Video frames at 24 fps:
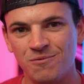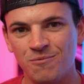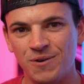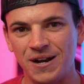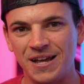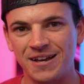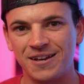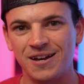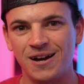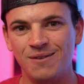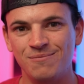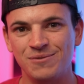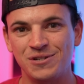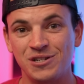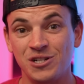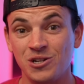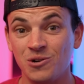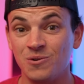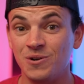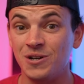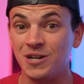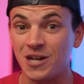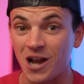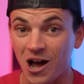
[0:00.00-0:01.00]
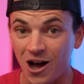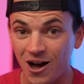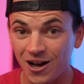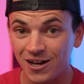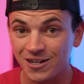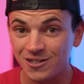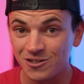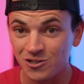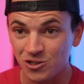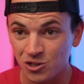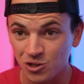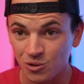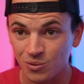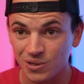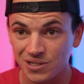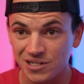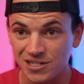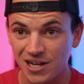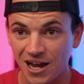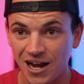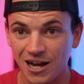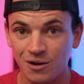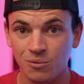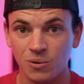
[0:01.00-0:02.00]
when it comes to non
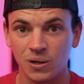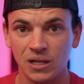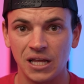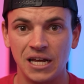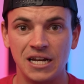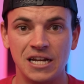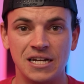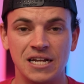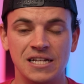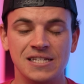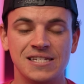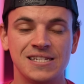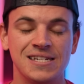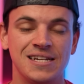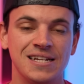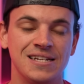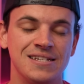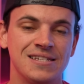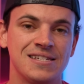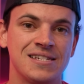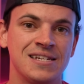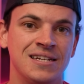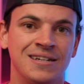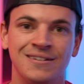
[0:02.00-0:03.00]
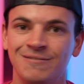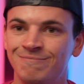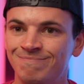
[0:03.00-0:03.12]
suicide related incidents?